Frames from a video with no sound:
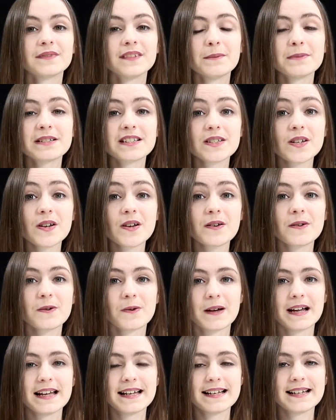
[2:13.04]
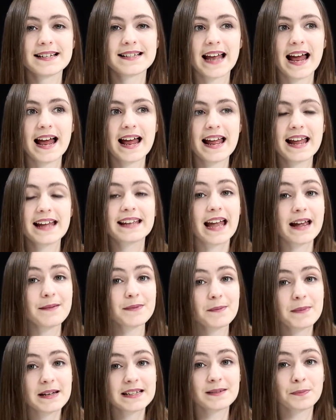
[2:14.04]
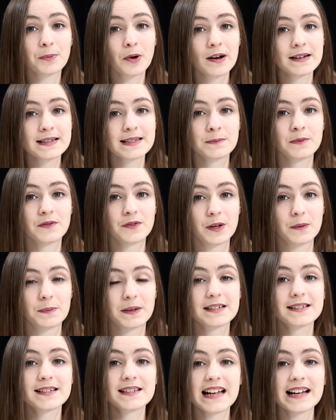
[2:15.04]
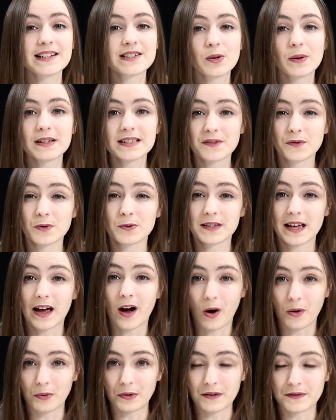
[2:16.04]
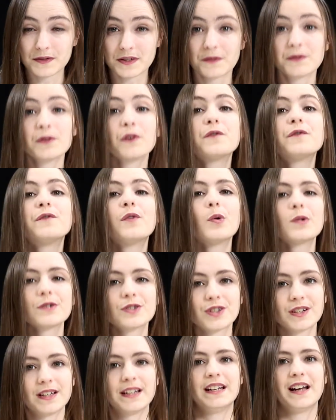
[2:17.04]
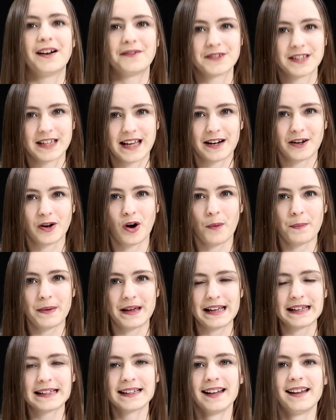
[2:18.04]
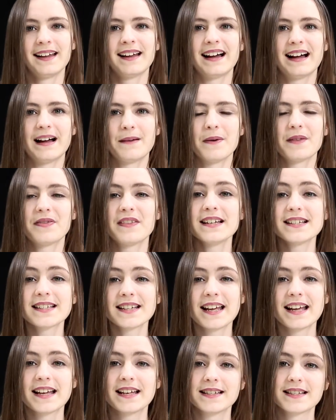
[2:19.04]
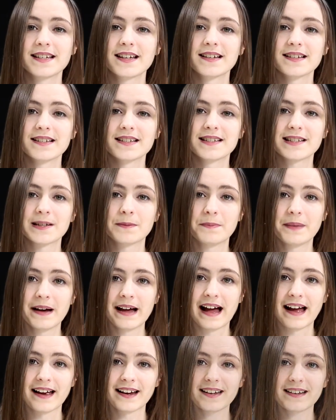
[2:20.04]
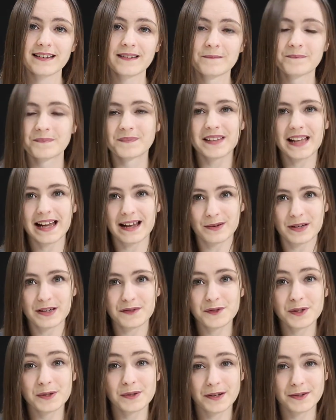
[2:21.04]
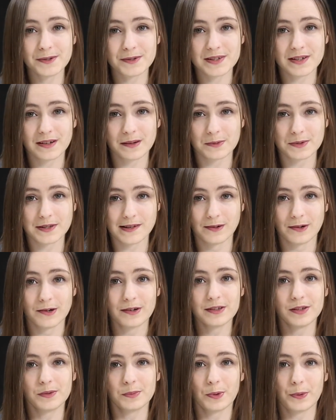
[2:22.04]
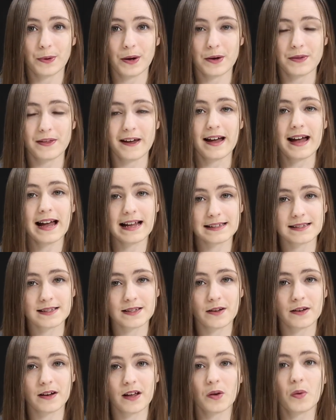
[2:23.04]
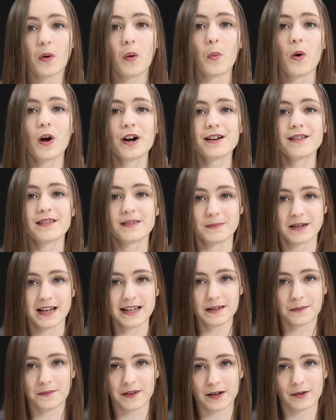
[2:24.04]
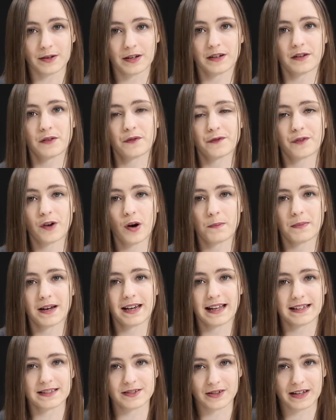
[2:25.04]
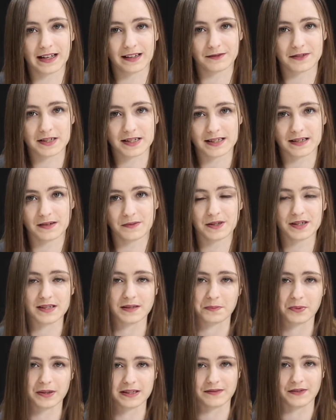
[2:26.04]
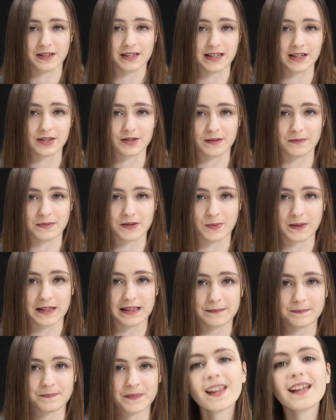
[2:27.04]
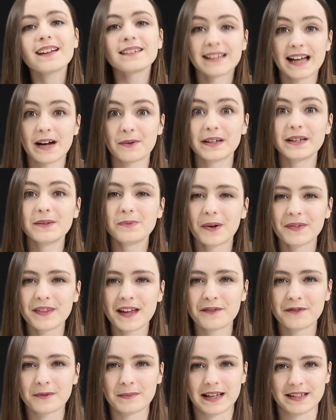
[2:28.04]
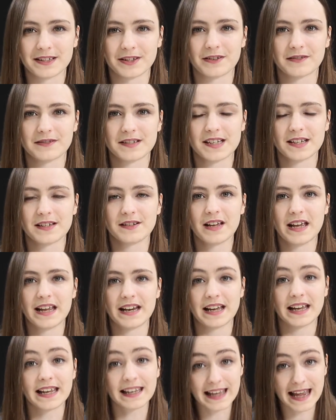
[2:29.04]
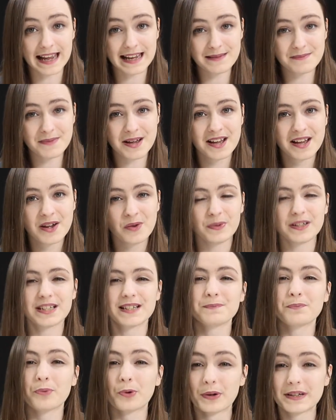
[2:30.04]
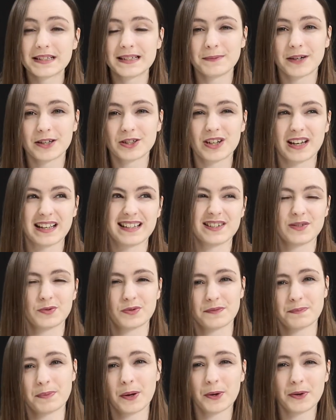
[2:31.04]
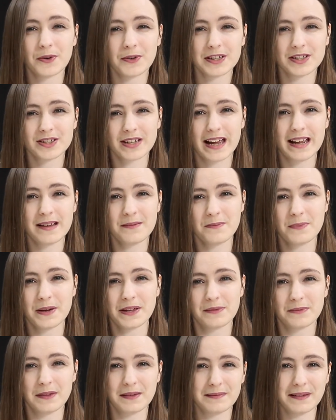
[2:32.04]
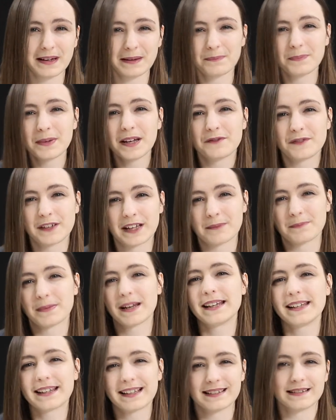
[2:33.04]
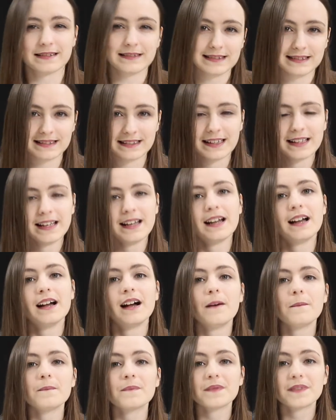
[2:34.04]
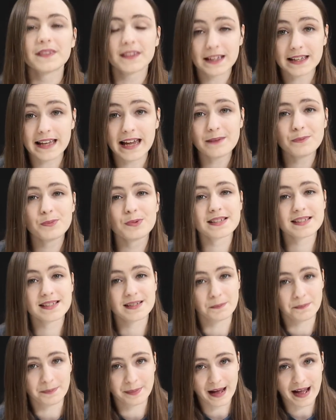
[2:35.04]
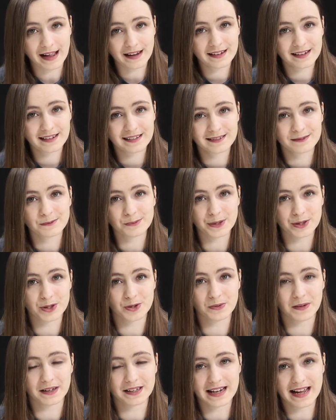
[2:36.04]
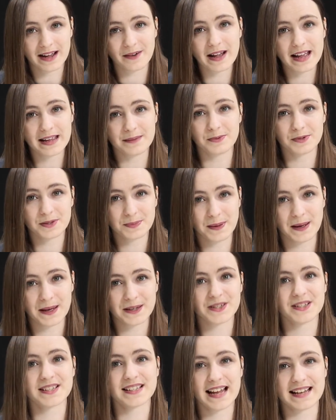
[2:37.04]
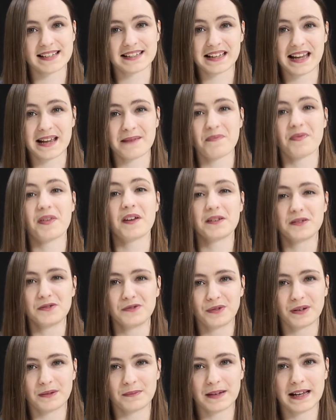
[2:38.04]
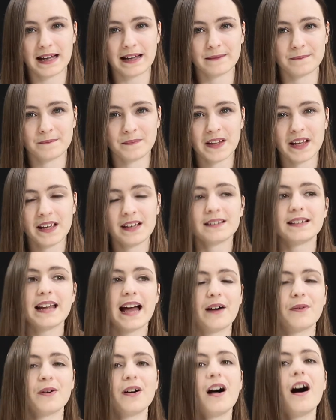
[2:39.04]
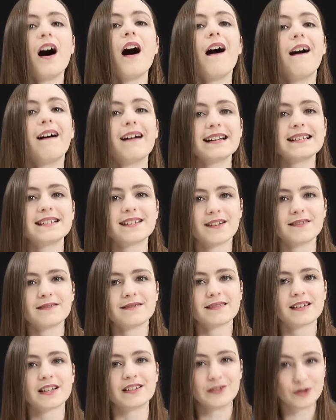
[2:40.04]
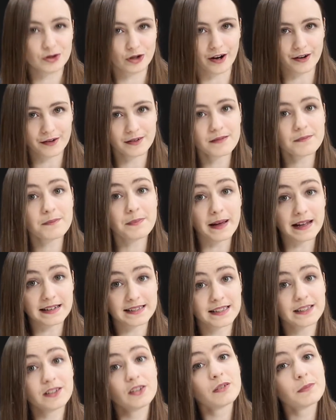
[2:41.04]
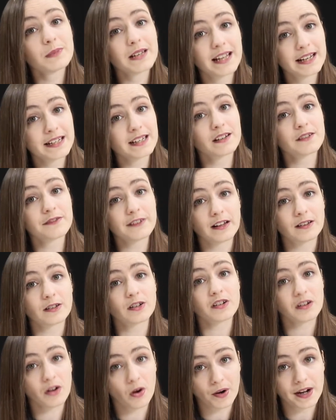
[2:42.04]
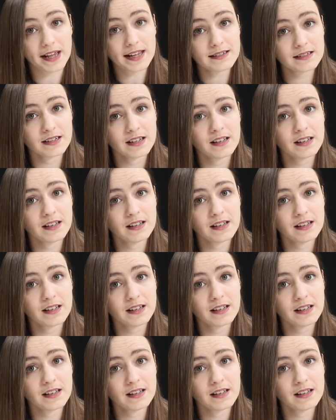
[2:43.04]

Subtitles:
Number 2 is a game that may surprise some of you because it's actually quite difficult to get hold of, so if you're fortunate enough to get a copy, this is Sabacc. Now, if you know your Star Wars lore, you will know that Han Solo won the Millennium Falcon from Lando Calrissian, which is a point of contention between them. Now, he won that from Lando Calrissian in a game, which is pretty much like a sort of pokerish game with like bluffing and playing. And the game was Sabacc, which you are now able to purchase as a game that you can play. Now, I don't condone betting your Millennium Falcon on it.